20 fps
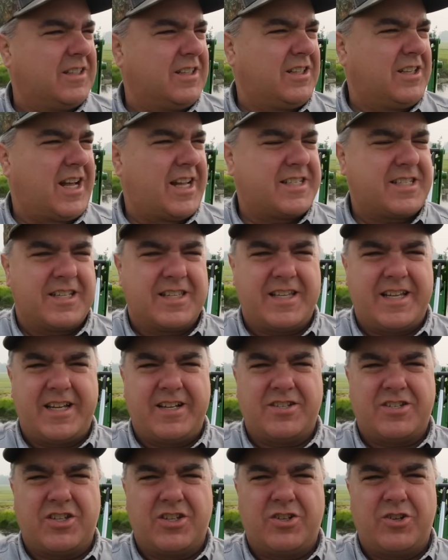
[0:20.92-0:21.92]
Lots of
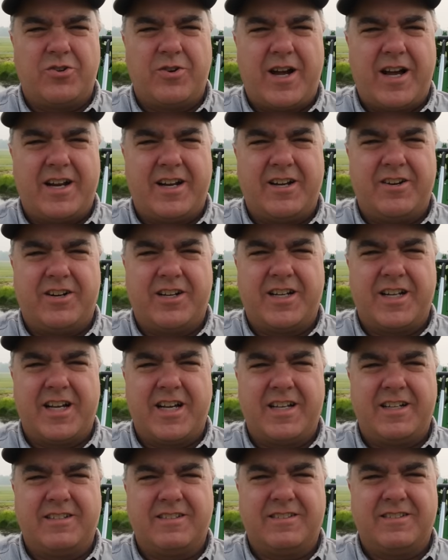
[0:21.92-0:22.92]
things to do out here
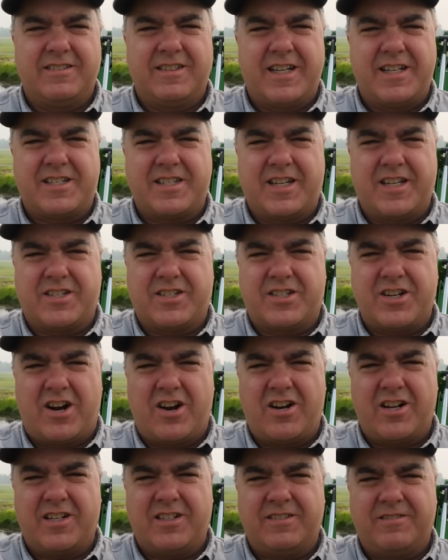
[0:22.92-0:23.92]
today. Let's get
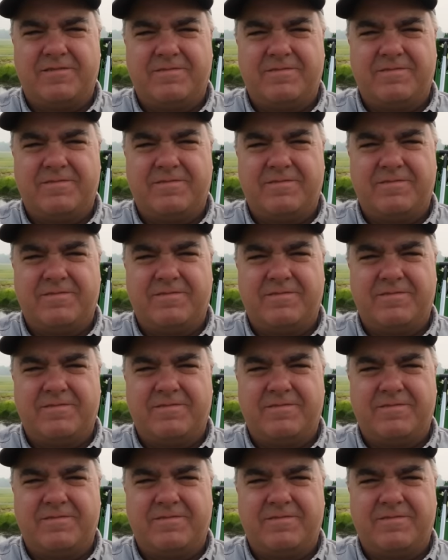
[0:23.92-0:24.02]
started.